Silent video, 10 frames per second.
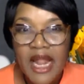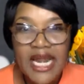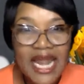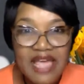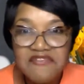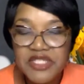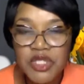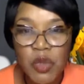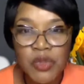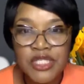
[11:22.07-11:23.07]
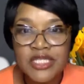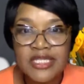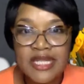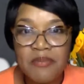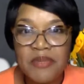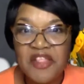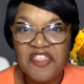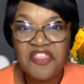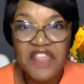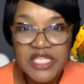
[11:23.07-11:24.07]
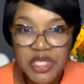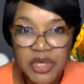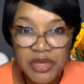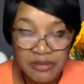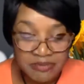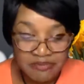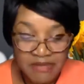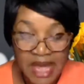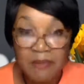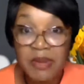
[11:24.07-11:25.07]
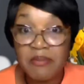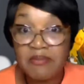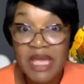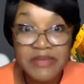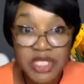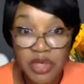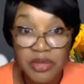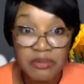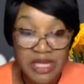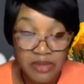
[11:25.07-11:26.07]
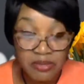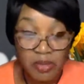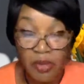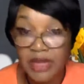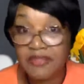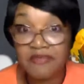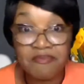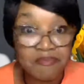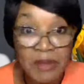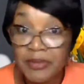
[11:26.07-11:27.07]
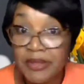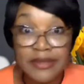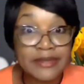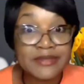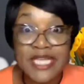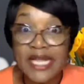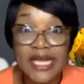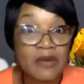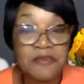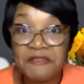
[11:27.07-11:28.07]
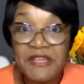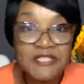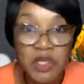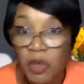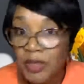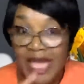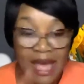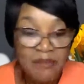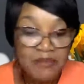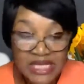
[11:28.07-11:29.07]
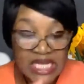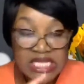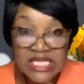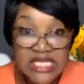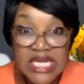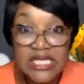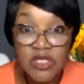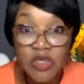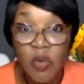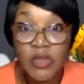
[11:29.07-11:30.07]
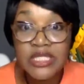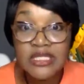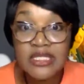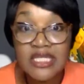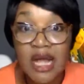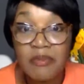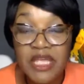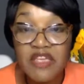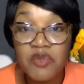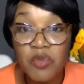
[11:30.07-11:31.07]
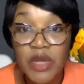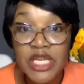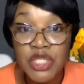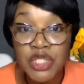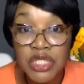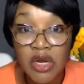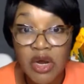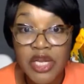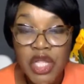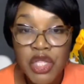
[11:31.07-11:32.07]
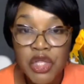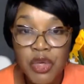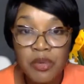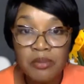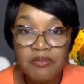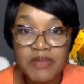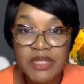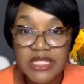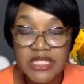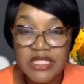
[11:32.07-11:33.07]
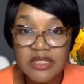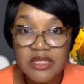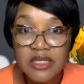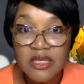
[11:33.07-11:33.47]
Life is going to step in. Things are going to happen. Babies are going to be born. People are going to check out. Things are going to happen. It's not going to stop even when you start your business.